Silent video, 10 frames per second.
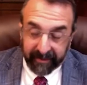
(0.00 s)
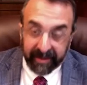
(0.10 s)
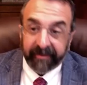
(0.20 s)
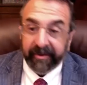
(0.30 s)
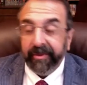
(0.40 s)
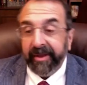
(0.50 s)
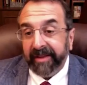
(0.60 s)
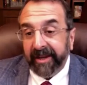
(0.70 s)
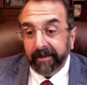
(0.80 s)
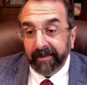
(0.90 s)
So that
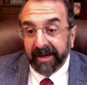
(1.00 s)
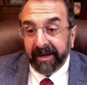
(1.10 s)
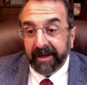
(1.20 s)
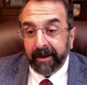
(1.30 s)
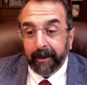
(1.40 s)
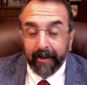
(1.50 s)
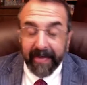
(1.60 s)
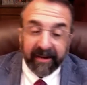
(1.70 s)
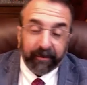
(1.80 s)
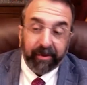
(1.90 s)
they admitted it,
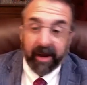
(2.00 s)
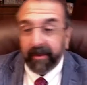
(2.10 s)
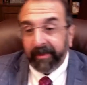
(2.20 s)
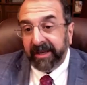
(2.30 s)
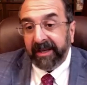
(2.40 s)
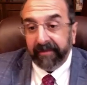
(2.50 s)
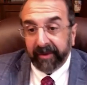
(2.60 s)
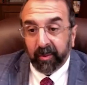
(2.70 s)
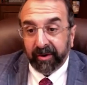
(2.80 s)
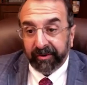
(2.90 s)
it's probably even
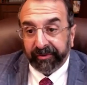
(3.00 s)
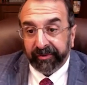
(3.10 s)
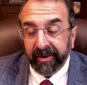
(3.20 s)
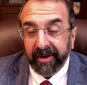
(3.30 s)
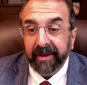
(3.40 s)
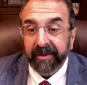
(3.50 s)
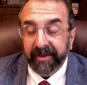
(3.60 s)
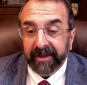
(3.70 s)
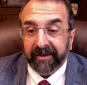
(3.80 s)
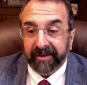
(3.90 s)
worse than
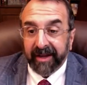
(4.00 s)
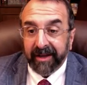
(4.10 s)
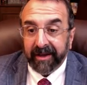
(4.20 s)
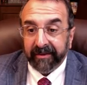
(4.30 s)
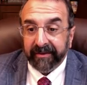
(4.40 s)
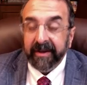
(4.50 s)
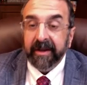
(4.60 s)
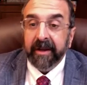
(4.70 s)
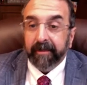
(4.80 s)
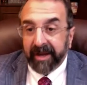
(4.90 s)
they're telling us.
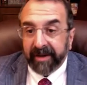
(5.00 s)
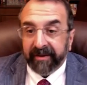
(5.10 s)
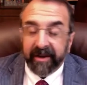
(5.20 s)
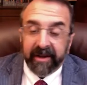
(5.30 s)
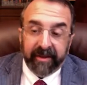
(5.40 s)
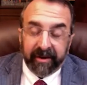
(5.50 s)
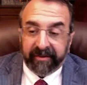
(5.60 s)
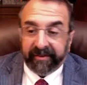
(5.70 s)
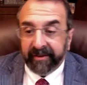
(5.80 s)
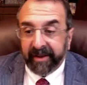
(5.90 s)
But
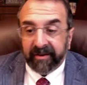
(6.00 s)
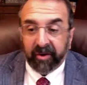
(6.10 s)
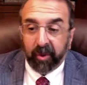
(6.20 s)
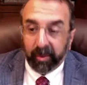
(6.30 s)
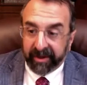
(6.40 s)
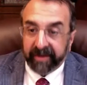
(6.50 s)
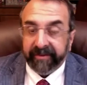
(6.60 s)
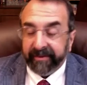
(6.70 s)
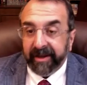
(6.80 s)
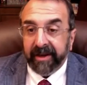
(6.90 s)
they told us
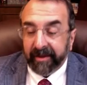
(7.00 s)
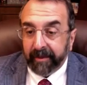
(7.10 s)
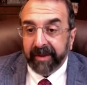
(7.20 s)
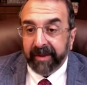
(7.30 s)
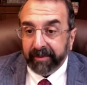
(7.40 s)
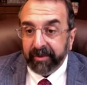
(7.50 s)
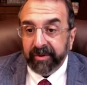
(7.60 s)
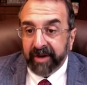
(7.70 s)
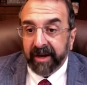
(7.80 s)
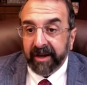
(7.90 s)
that the people who
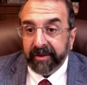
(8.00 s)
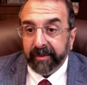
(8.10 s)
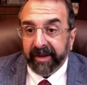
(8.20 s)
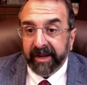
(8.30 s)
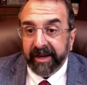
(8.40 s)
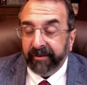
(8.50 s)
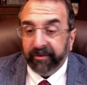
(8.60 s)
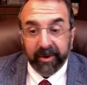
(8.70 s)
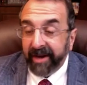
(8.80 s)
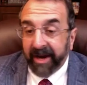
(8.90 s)
got on the planes
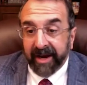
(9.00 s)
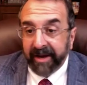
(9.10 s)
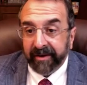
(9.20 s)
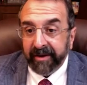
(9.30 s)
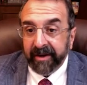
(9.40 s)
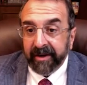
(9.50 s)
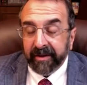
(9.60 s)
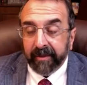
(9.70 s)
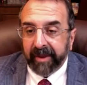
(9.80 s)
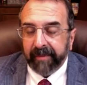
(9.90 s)
were not
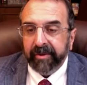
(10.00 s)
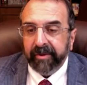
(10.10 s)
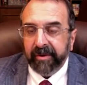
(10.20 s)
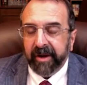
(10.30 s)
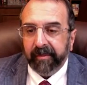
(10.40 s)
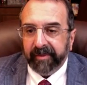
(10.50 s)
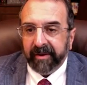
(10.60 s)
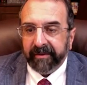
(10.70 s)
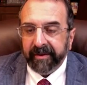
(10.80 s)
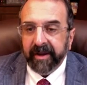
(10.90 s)
the people who helped
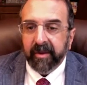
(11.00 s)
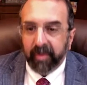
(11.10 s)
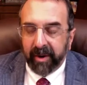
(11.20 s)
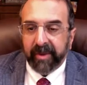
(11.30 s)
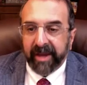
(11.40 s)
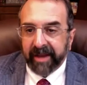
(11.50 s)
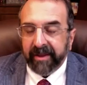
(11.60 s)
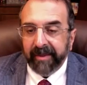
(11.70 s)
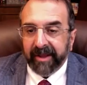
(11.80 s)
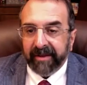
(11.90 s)
us when we had the
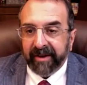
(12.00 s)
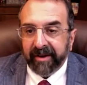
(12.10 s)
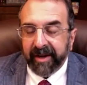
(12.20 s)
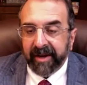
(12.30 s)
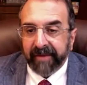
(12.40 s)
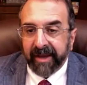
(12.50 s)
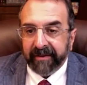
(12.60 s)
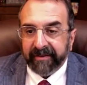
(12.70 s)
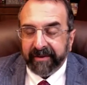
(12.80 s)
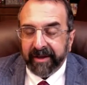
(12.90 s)
military in
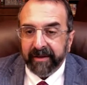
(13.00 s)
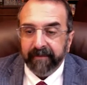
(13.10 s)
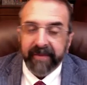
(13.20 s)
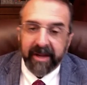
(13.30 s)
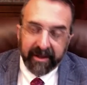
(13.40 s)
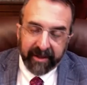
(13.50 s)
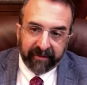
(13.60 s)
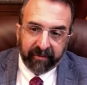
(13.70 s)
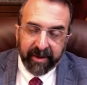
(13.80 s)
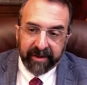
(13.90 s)
Afghanistan. That's
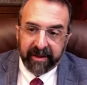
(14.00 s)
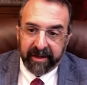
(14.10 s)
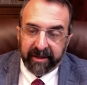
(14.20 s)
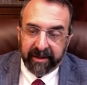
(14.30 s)
one thing.